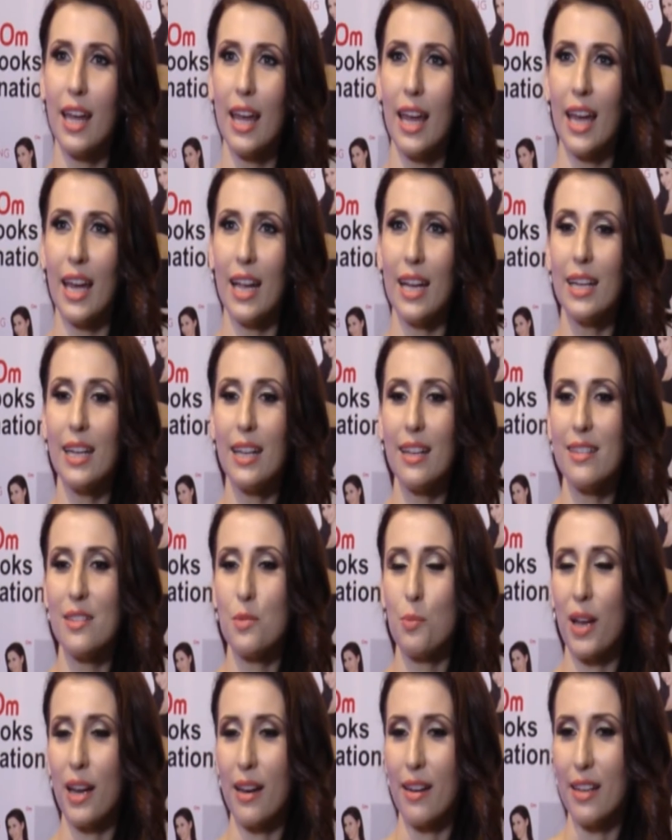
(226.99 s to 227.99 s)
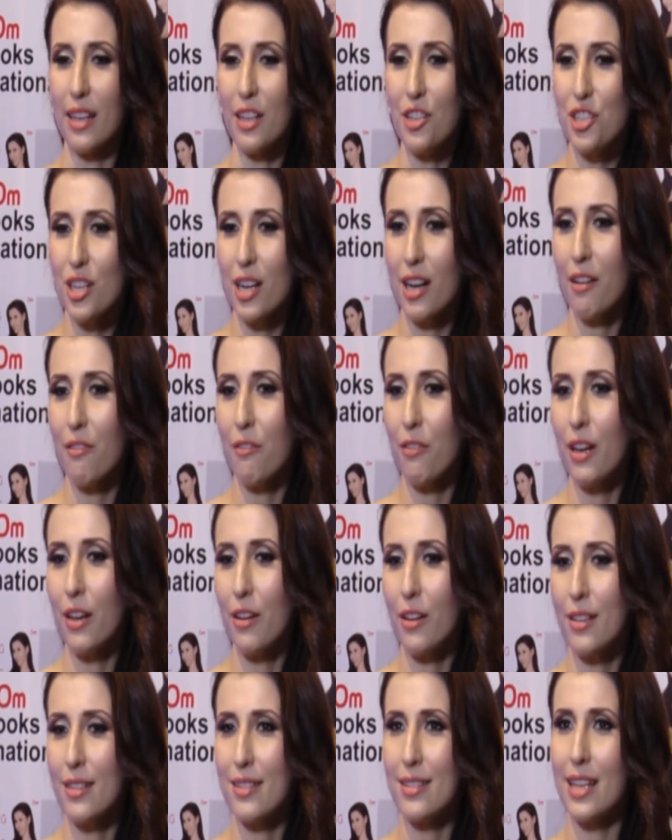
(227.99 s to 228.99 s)
Health is when each and
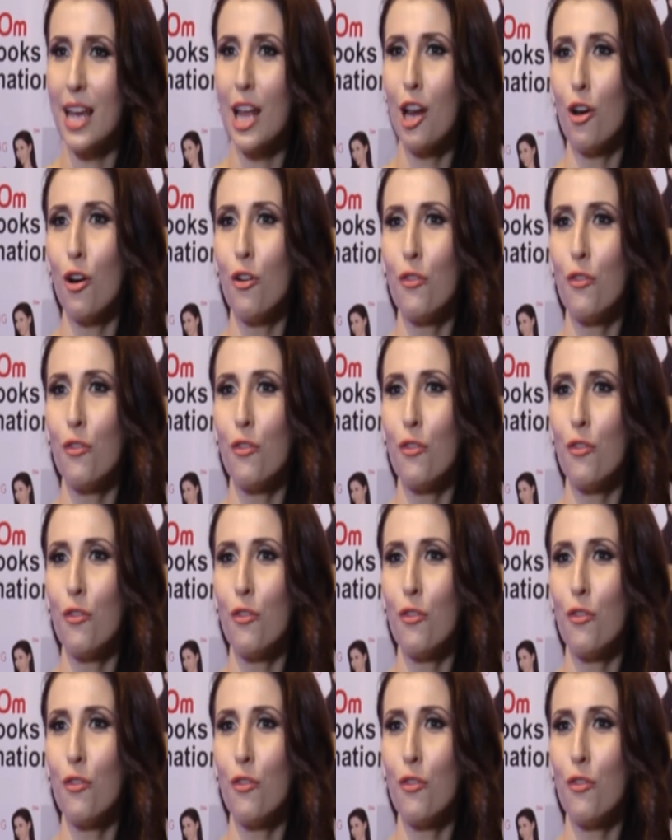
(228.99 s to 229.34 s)
every cell